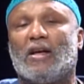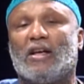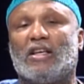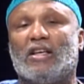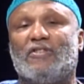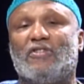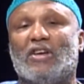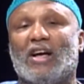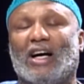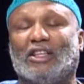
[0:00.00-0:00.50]

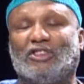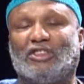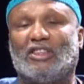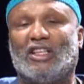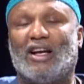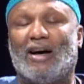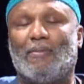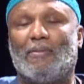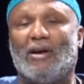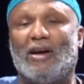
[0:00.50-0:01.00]
Give you
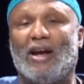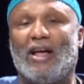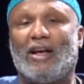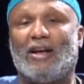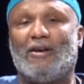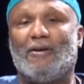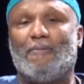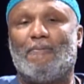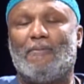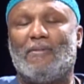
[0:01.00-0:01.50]
assalamu
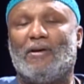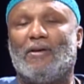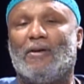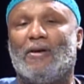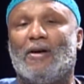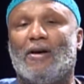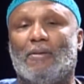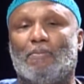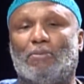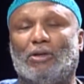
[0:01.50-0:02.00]
alaikum and
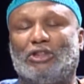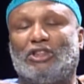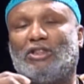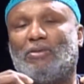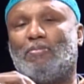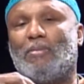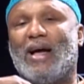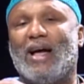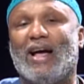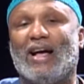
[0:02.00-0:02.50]
put
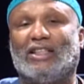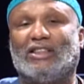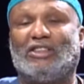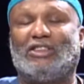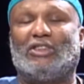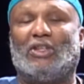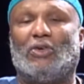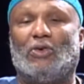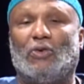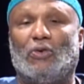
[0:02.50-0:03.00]
your
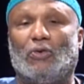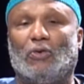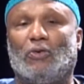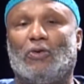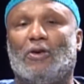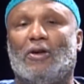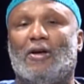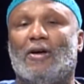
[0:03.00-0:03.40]
mask on,